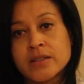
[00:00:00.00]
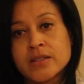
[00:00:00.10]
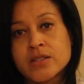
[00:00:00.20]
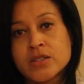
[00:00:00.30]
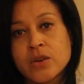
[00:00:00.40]

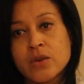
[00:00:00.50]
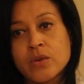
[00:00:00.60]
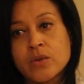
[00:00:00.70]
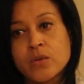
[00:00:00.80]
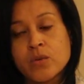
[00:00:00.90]

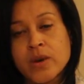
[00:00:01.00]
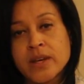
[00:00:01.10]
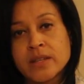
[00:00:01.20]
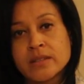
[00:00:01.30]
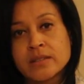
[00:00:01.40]
So
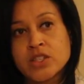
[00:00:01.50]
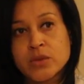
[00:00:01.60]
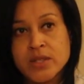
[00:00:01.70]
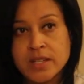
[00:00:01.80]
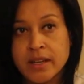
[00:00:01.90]
when she
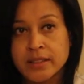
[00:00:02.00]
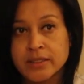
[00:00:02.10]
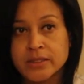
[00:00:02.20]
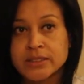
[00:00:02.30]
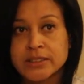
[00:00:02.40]
was
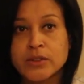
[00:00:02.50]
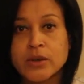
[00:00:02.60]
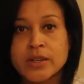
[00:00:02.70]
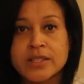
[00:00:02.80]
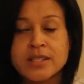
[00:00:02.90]
diagnosed, of
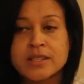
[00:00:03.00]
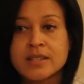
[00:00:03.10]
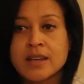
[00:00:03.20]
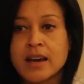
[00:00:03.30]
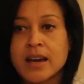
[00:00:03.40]

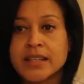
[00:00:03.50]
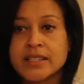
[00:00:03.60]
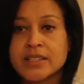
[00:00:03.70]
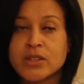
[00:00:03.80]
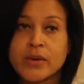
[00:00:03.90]
course, I
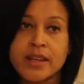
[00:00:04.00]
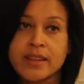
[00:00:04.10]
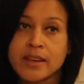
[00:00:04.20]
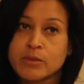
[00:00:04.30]
didn't know anything